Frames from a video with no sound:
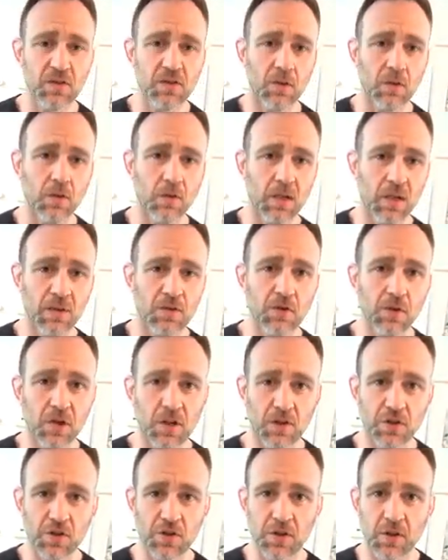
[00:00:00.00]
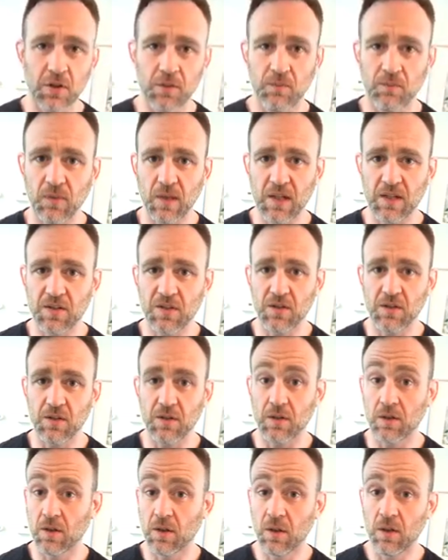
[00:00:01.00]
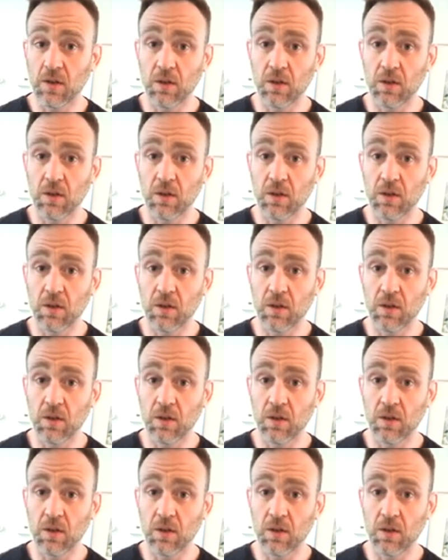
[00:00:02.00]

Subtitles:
So introduction, that's the